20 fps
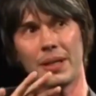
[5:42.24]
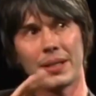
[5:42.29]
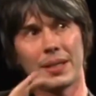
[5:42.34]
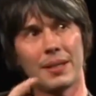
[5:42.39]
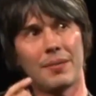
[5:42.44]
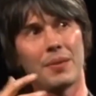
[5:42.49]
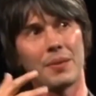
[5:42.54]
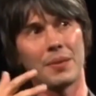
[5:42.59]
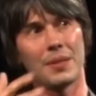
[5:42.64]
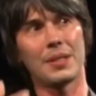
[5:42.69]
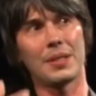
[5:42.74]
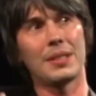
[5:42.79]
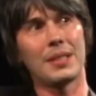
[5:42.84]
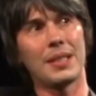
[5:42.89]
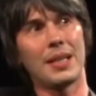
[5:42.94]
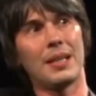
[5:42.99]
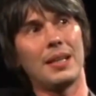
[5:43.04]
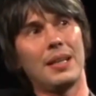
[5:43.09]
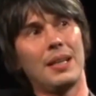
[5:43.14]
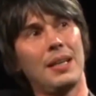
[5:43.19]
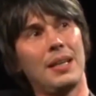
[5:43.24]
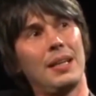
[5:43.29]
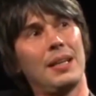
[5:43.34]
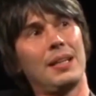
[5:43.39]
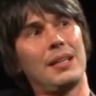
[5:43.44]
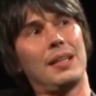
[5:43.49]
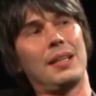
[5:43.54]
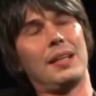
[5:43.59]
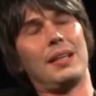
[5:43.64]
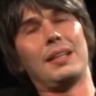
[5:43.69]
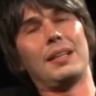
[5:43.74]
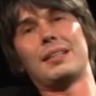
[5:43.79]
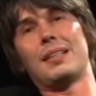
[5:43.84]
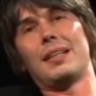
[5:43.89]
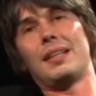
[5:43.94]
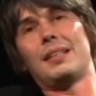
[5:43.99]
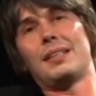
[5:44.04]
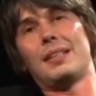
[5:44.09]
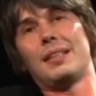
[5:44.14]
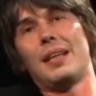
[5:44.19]
It's kind of
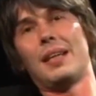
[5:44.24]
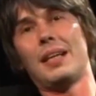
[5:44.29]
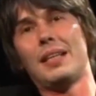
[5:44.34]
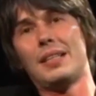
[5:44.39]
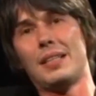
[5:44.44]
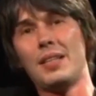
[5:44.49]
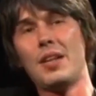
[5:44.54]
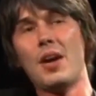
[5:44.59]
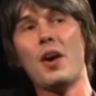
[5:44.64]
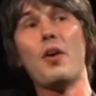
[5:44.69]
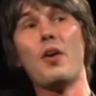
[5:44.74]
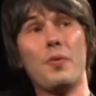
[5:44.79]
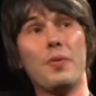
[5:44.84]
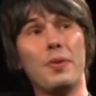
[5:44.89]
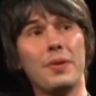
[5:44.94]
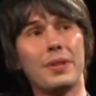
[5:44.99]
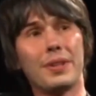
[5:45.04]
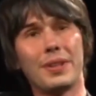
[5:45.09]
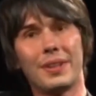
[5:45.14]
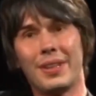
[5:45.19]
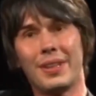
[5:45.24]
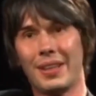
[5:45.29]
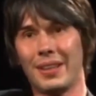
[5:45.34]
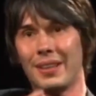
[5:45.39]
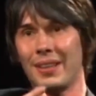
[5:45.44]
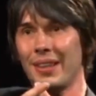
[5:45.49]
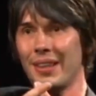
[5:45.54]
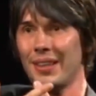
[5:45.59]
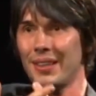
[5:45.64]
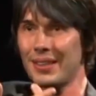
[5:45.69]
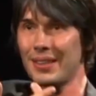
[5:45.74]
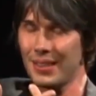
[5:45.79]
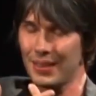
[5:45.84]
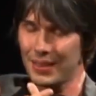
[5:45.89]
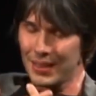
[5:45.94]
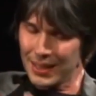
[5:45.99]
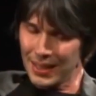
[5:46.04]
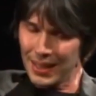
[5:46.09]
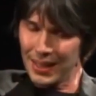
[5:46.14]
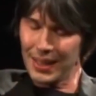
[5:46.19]
it's known that
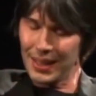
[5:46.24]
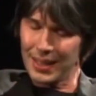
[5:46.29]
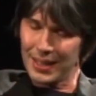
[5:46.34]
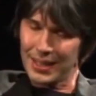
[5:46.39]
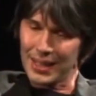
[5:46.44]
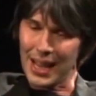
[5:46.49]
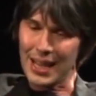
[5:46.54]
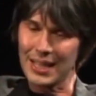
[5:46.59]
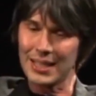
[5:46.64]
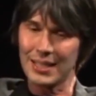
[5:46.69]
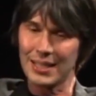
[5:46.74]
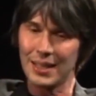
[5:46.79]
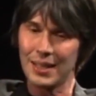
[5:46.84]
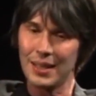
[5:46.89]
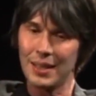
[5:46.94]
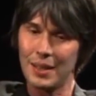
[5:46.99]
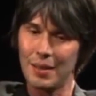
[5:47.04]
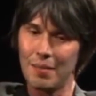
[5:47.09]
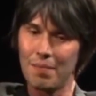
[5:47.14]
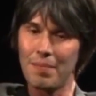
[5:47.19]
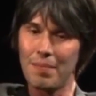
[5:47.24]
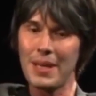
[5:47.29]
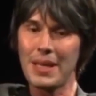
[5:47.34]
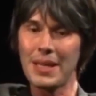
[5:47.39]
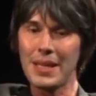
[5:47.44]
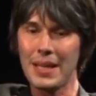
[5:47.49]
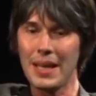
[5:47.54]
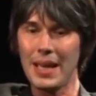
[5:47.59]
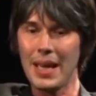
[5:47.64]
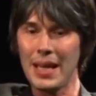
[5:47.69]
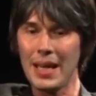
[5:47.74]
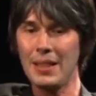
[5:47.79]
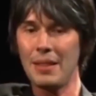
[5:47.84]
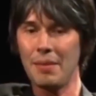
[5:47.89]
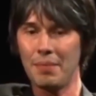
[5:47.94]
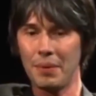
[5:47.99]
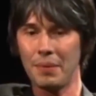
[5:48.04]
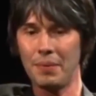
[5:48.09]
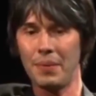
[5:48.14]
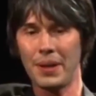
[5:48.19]
science has to be in the
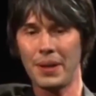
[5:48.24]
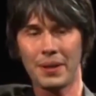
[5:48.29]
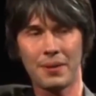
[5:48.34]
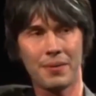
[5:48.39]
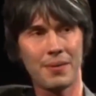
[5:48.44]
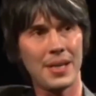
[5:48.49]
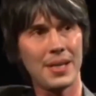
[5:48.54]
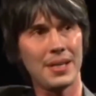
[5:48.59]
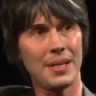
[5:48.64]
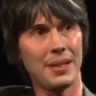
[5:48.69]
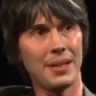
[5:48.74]
public arena,